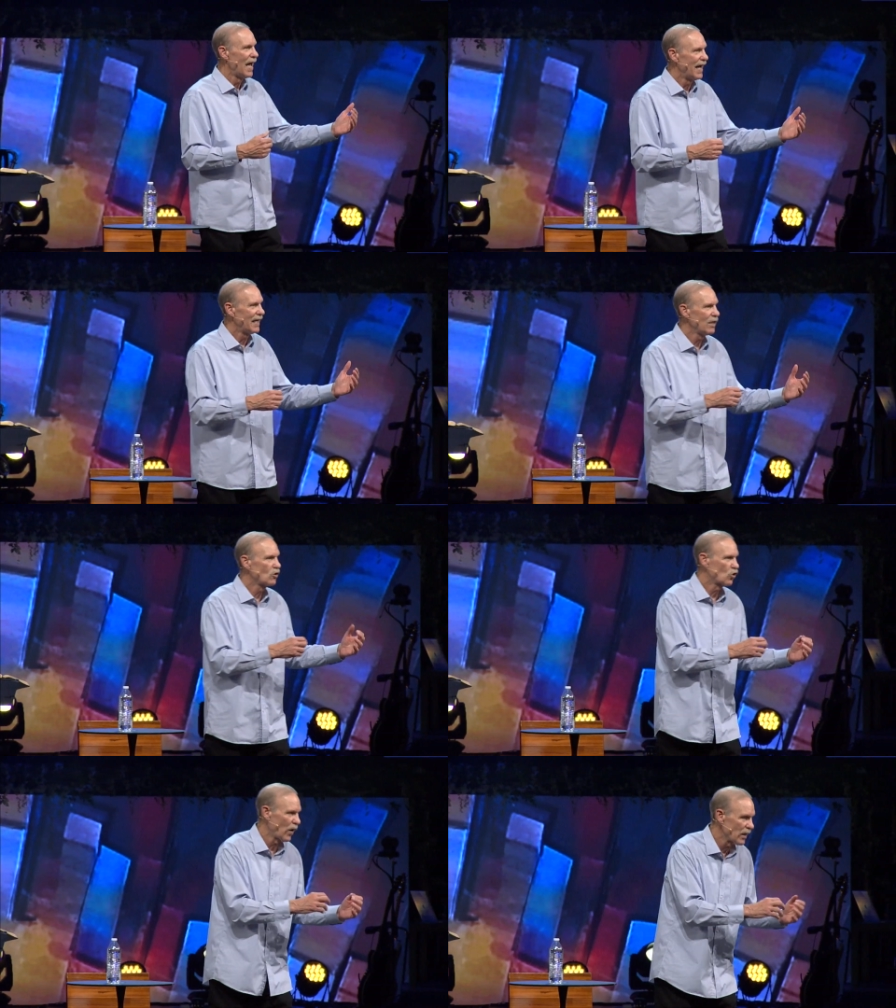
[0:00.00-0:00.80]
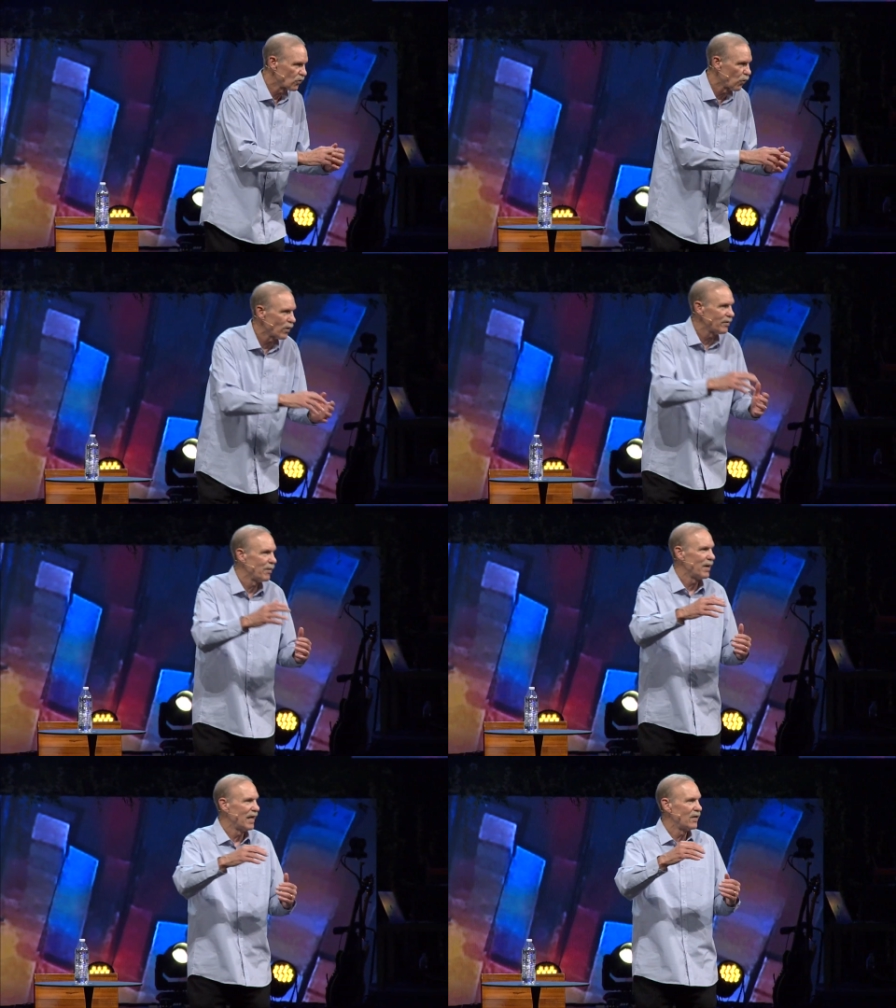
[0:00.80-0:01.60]
and He'll transform
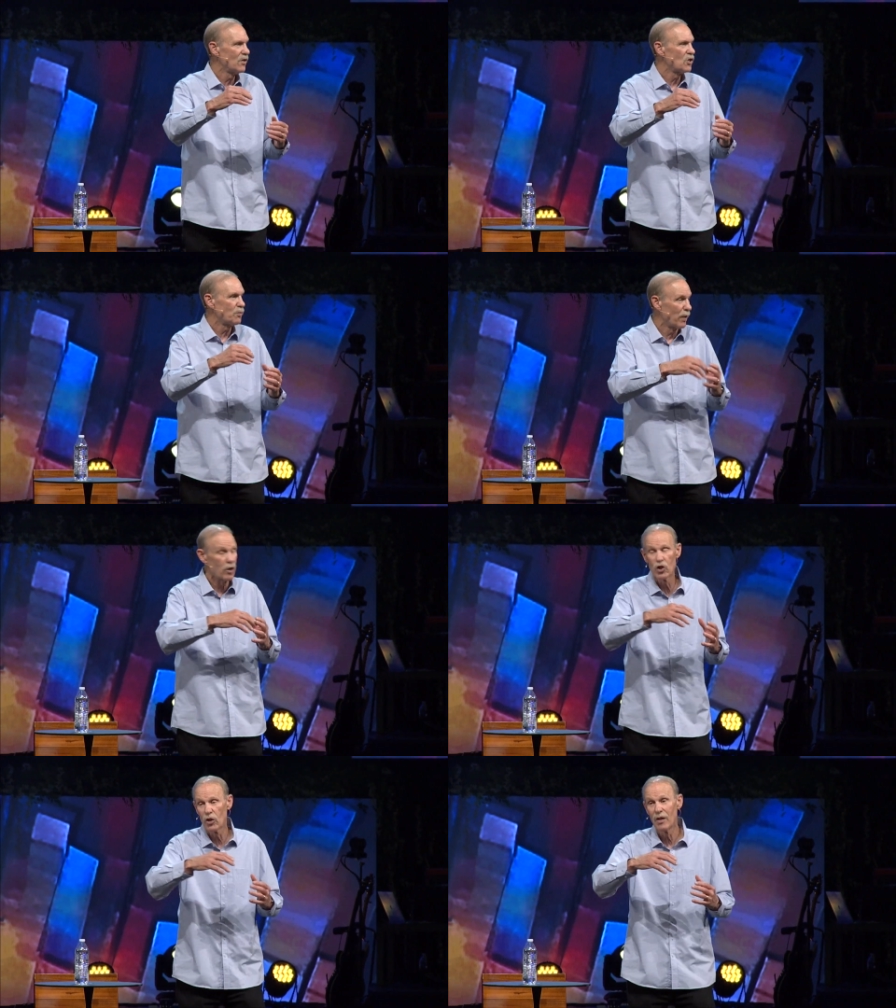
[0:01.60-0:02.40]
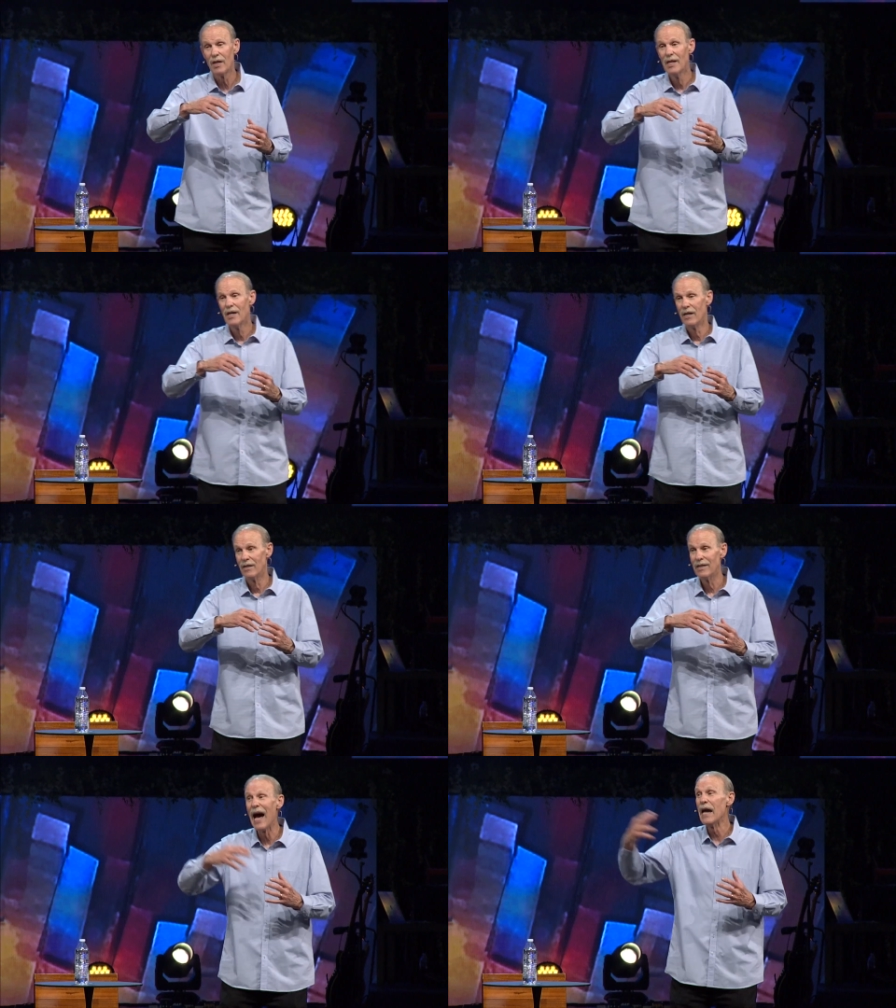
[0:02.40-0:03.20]
them into spiritual
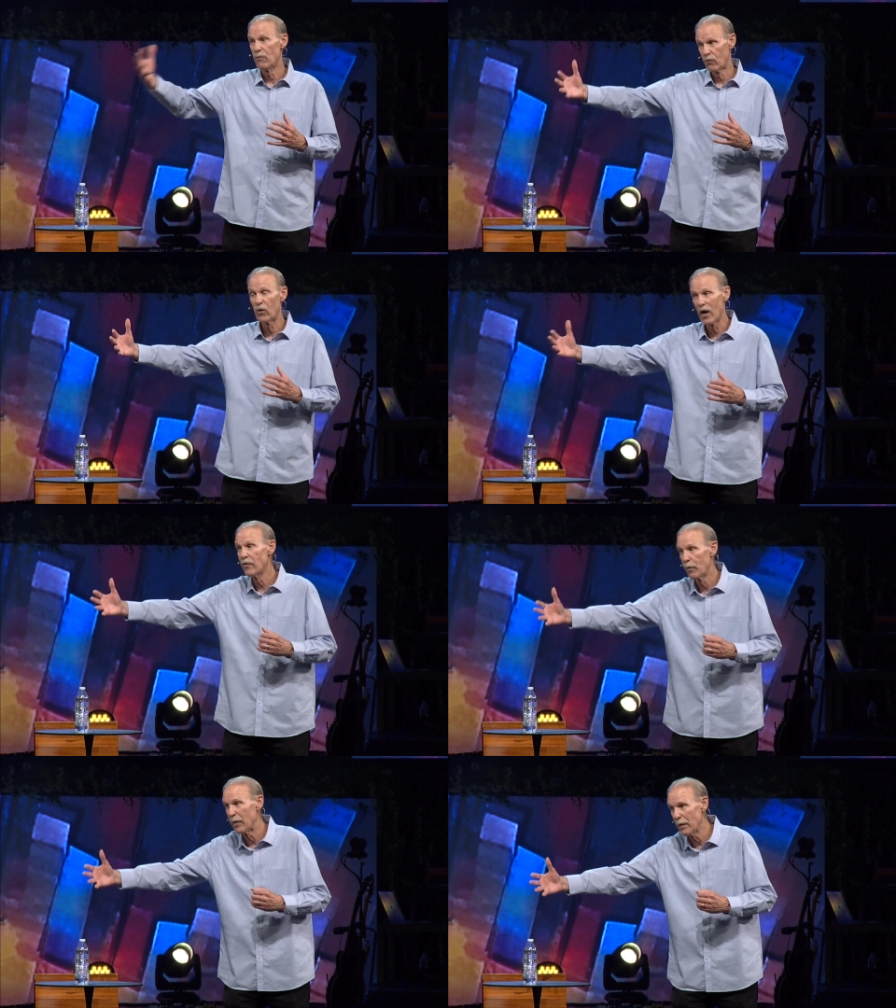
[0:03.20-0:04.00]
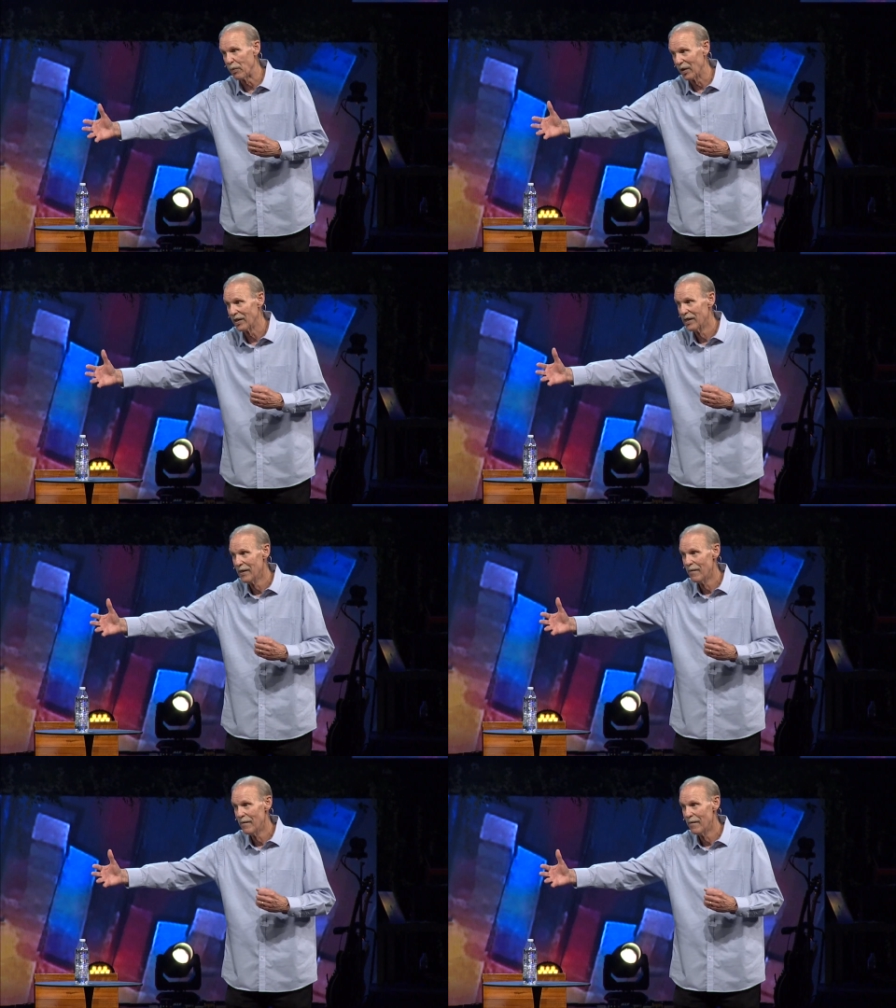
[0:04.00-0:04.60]
life for other people.